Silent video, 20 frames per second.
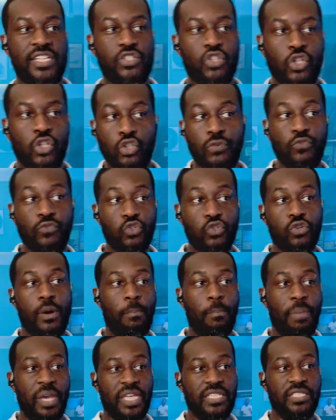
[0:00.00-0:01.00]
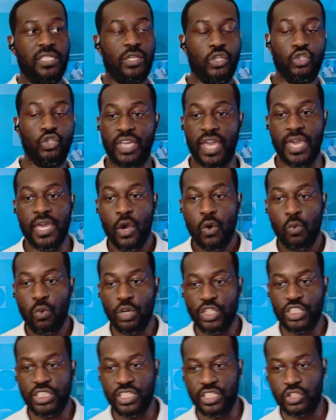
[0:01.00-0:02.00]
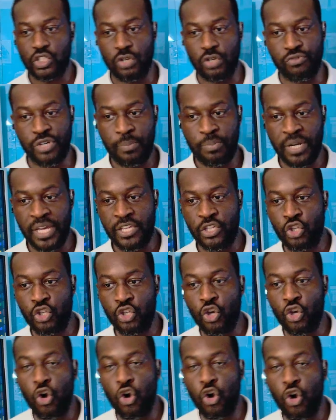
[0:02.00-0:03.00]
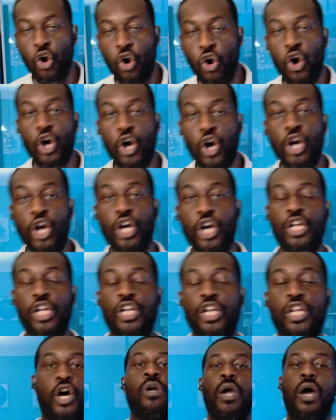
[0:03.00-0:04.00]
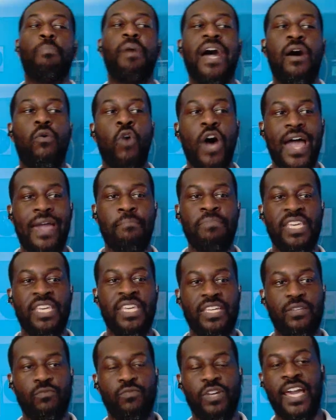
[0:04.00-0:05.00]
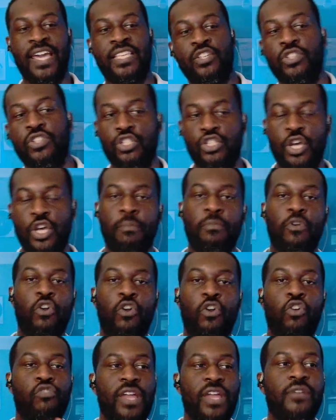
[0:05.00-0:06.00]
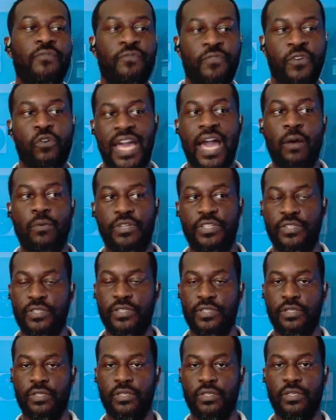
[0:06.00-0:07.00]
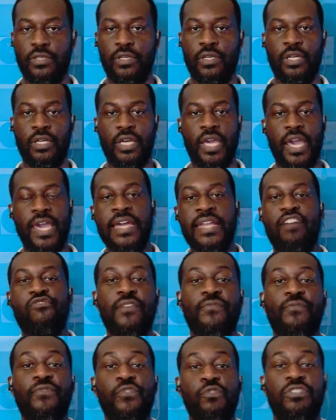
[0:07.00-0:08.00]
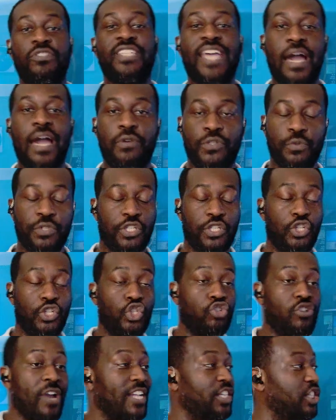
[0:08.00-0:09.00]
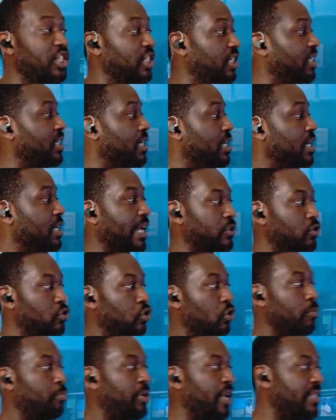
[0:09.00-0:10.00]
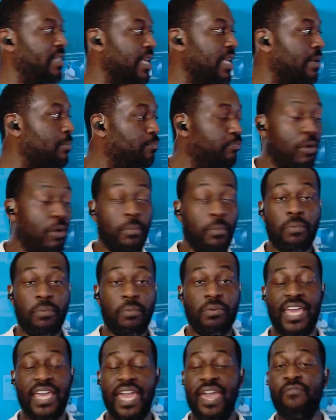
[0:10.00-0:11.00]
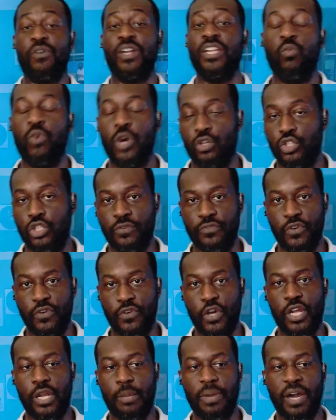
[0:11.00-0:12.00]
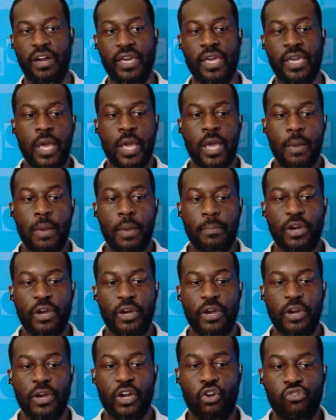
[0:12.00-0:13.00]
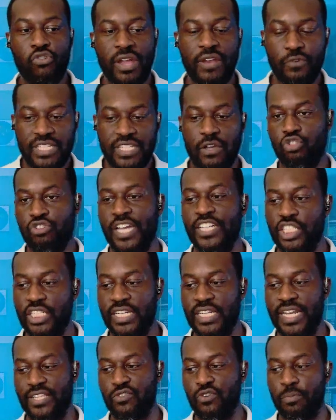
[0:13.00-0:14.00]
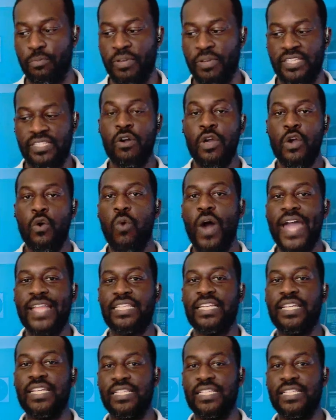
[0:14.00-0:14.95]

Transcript: who are based in the UK watching this on a replay, you're going to know about what I mean when I use the term Grenfell Towers, okay? Now, Grenfell Towers was a tragedy that took place, and probably everyone in the world should have heard about it, but Grenfell Towers was a tragedy that took place. Now, why did it take place?